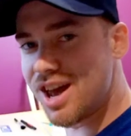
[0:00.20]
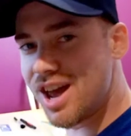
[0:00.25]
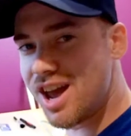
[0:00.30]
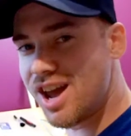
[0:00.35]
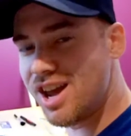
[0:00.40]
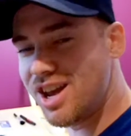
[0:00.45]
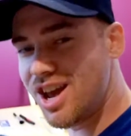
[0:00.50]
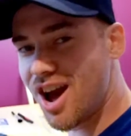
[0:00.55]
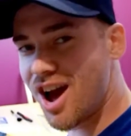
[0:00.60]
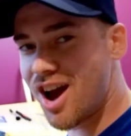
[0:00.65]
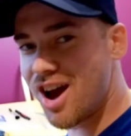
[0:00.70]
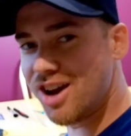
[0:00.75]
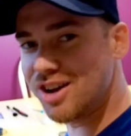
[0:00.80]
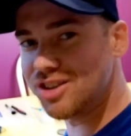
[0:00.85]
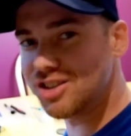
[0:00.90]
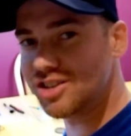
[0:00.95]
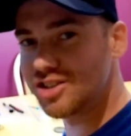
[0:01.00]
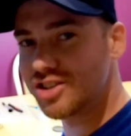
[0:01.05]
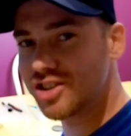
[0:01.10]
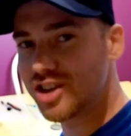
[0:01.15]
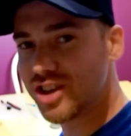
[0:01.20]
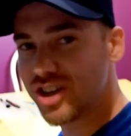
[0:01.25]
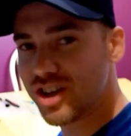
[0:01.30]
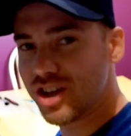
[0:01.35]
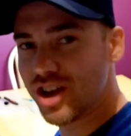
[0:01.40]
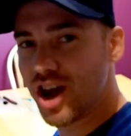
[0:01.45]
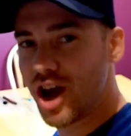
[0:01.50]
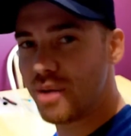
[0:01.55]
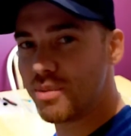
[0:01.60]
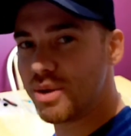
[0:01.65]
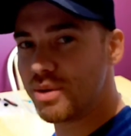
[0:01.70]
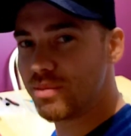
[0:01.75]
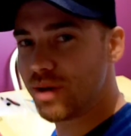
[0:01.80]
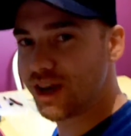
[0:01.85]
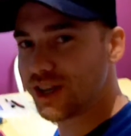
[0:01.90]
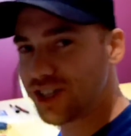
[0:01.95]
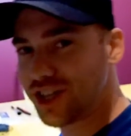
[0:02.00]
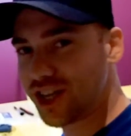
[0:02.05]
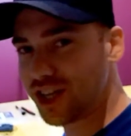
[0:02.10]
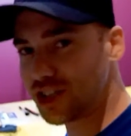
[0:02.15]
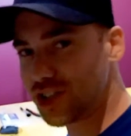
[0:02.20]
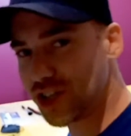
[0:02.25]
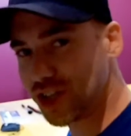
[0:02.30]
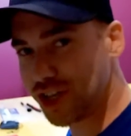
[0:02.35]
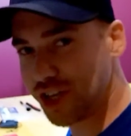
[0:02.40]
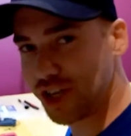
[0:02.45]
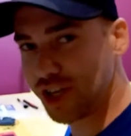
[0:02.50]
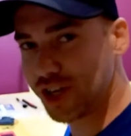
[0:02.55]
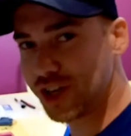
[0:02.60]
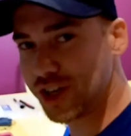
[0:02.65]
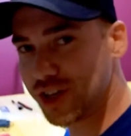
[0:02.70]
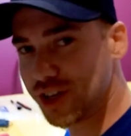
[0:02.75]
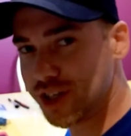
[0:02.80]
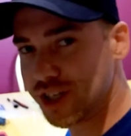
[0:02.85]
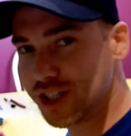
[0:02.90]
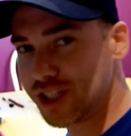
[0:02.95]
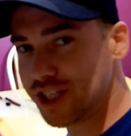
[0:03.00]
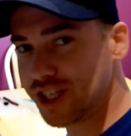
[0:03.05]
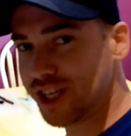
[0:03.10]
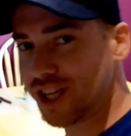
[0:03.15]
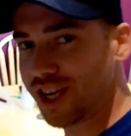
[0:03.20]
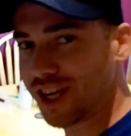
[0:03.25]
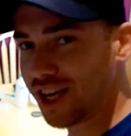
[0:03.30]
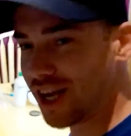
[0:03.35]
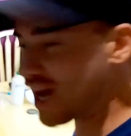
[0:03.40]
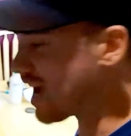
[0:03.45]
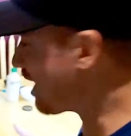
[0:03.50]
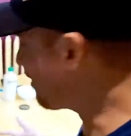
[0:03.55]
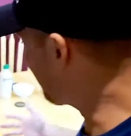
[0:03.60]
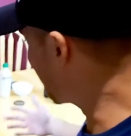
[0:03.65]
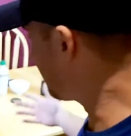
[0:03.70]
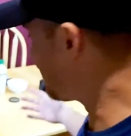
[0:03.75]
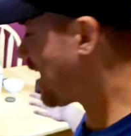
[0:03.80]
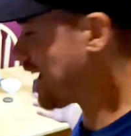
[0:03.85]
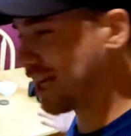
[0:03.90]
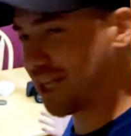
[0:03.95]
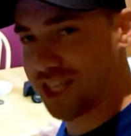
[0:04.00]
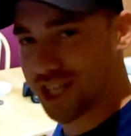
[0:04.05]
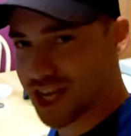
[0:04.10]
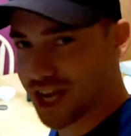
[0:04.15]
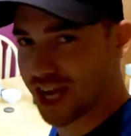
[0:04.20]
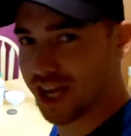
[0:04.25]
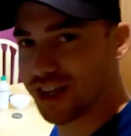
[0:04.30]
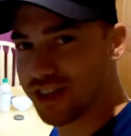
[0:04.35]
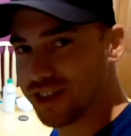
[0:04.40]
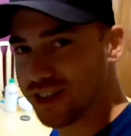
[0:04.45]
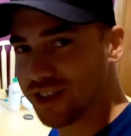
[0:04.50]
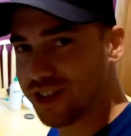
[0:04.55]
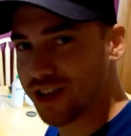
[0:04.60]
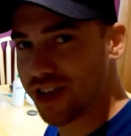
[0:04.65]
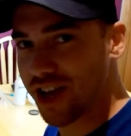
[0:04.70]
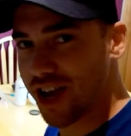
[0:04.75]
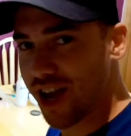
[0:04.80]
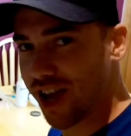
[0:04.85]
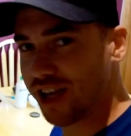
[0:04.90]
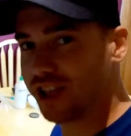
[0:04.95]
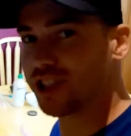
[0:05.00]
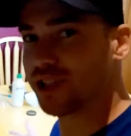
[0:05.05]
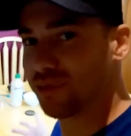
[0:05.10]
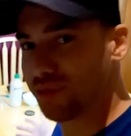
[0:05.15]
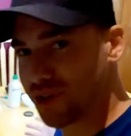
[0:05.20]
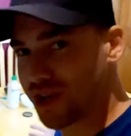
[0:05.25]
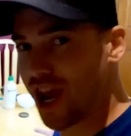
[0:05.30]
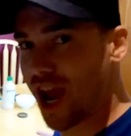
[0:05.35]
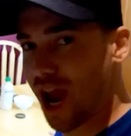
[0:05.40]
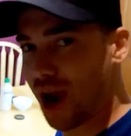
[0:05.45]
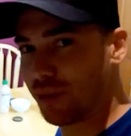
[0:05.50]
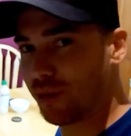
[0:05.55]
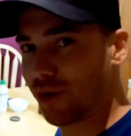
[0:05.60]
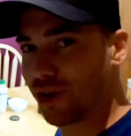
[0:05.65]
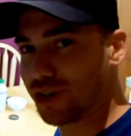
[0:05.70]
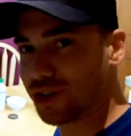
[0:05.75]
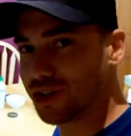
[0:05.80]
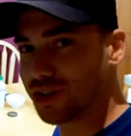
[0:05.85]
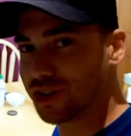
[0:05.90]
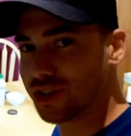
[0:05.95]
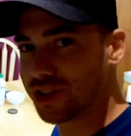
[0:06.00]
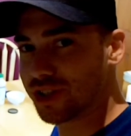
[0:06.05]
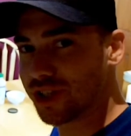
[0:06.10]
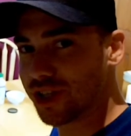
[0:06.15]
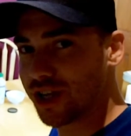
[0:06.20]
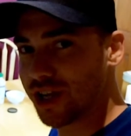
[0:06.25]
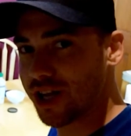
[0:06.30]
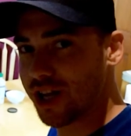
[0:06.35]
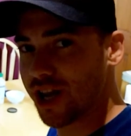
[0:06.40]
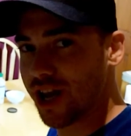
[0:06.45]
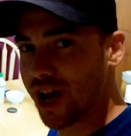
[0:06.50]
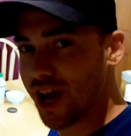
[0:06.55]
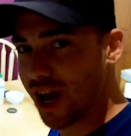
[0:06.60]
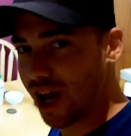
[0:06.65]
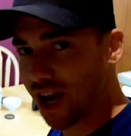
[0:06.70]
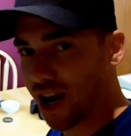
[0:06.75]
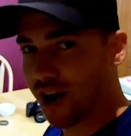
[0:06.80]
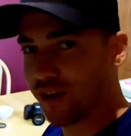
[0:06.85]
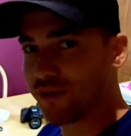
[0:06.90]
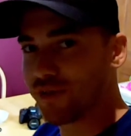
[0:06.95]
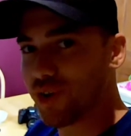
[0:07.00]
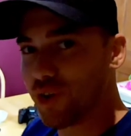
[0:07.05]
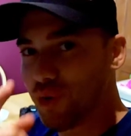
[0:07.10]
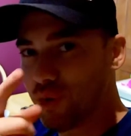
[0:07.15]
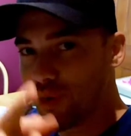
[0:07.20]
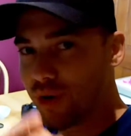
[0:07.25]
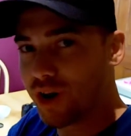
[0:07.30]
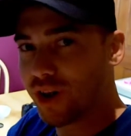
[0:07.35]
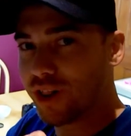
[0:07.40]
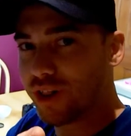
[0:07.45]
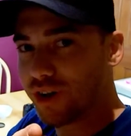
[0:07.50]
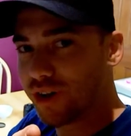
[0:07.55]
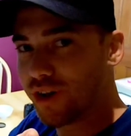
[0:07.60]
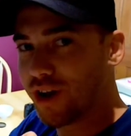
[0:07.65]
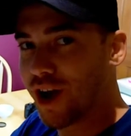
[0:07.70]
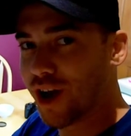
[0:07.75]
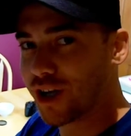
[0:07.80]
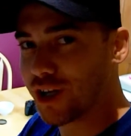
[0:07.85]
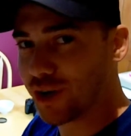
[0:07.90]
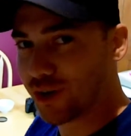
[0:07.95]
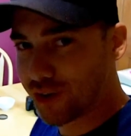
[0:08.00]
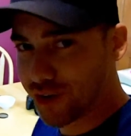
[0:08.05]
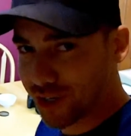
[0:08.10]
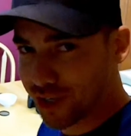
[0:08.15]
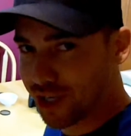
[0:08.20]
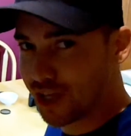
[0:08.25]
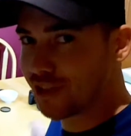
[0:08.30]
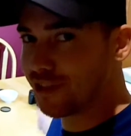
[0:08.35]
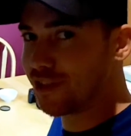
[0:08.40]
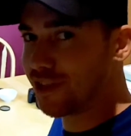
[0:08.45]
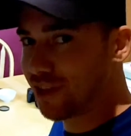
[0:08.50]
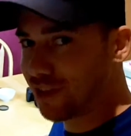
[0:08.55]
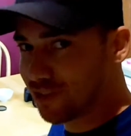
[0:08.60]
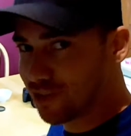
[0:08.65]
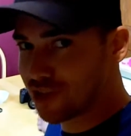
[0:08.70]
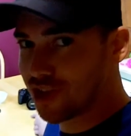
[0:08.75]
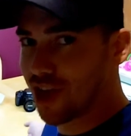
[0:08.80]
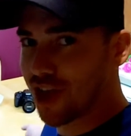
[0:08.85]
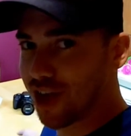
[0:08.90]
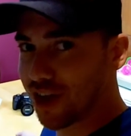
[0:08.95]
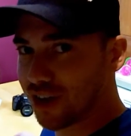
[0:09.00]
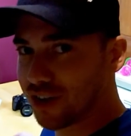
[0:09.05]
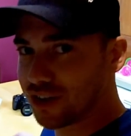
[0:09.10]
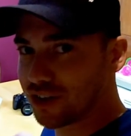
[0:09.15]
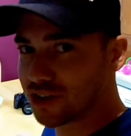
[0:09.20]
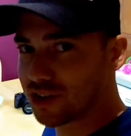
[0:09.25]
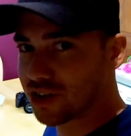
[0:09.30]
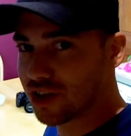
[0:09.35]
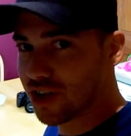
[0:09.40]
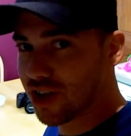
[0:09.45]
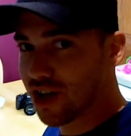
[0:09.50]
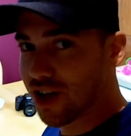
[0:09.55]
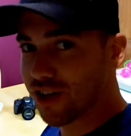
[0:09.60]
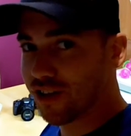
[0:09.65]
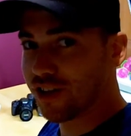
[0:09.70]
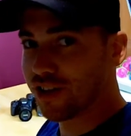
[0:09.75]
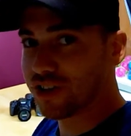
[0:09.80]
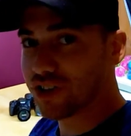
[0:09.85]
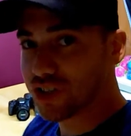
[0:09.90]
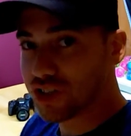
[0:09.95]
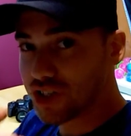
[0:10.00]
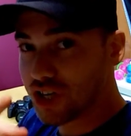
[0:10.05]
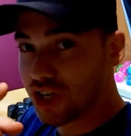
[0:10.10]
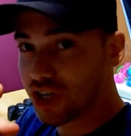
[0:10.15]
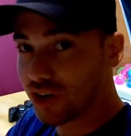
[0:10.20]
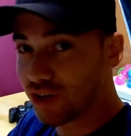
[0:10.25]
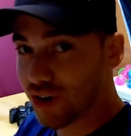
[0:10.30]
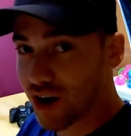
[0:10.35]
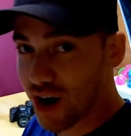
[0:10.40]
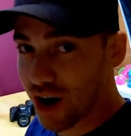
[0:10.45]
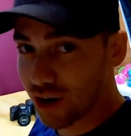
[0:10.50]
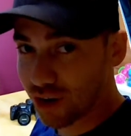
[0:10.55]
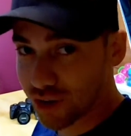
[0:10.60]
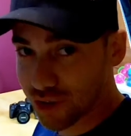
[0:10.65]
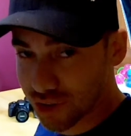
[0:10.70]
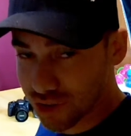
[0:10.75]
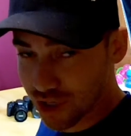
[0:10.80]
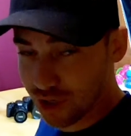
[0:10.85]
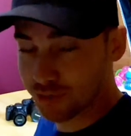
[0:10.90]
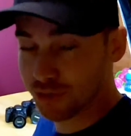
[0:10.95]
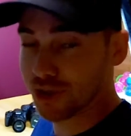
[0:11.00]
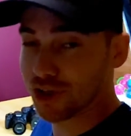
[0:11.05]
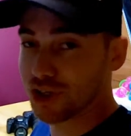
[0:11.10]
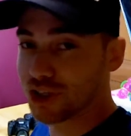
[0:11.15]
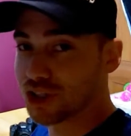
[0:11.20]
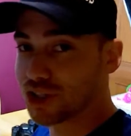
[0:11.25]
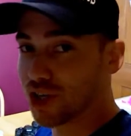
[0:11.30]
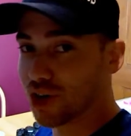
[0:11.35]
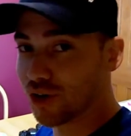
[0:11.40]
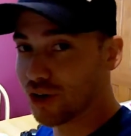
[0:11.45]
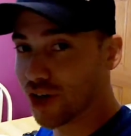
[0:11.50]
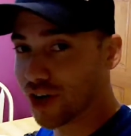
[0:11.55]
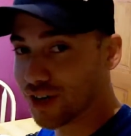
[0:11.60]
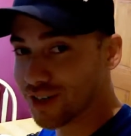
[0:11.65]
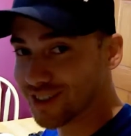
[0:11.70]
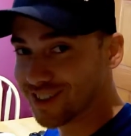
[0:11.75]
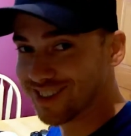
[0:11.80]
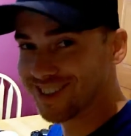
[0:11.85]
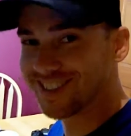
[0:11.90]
hey guys, I'm in my kitchen here, and I have a light kit and some cameras, and if you want to learn how you can get these things, then stick around, because I'm going to show you.